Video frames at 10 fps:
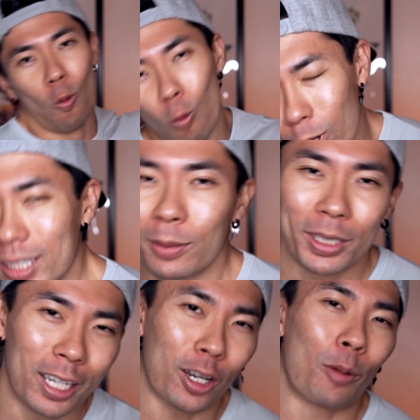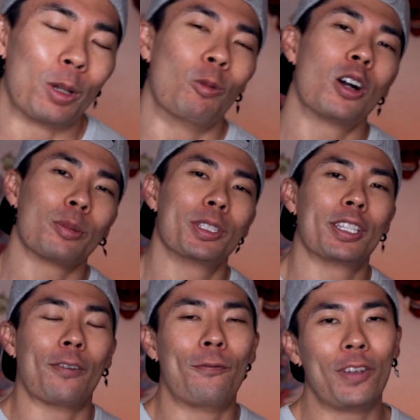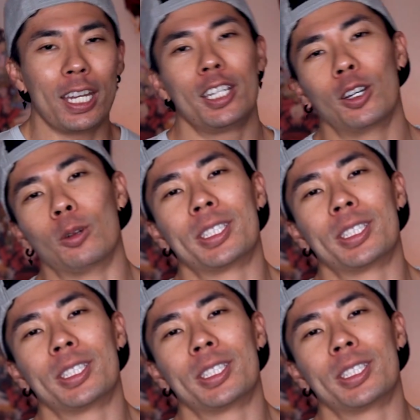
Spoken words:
What's up, Saiyan Army? Welcome to the video.